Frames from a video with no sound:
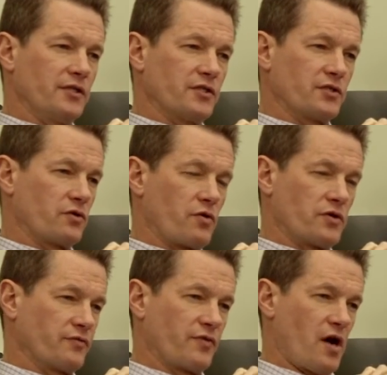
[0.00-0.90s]
draw
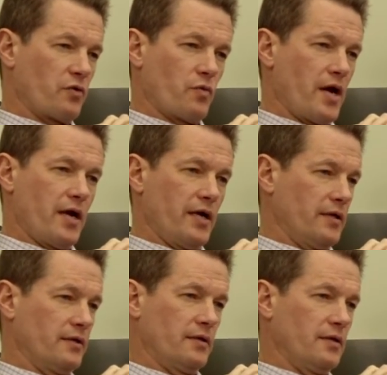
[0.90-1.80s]
conclusions, and take
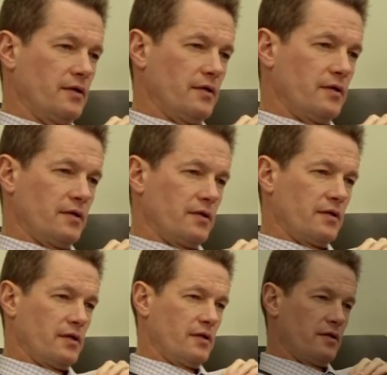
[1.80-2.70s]
effective action.
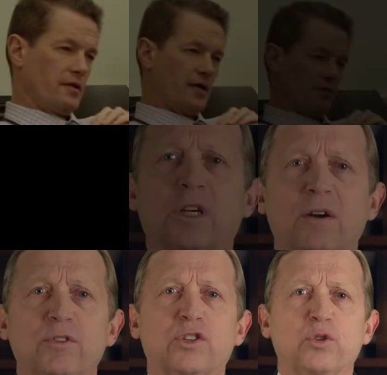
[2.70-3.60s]
We will
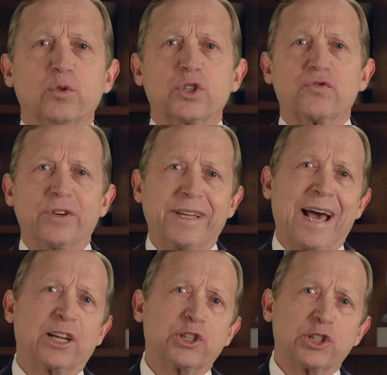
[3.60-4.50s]
cover tools for
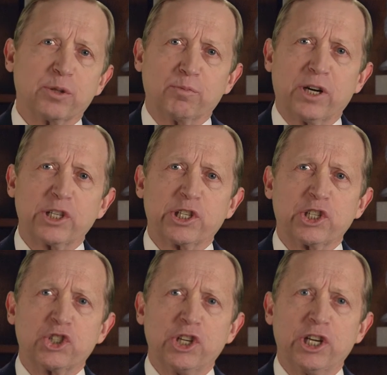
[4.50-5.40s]
analysis and
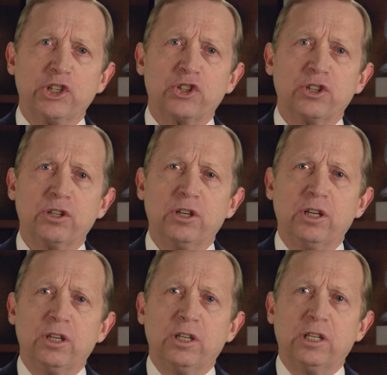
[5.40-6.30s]
process change
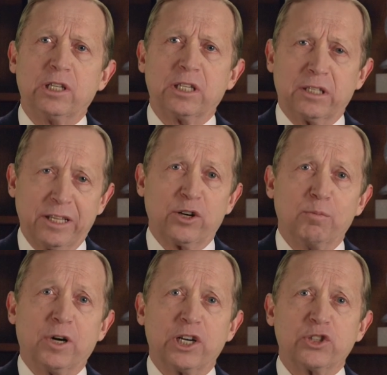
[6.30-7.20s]
in later
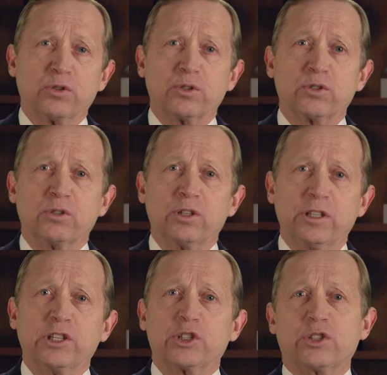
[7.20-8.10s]
modules
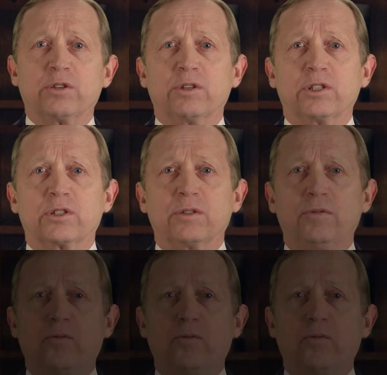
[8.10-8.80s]
in this series.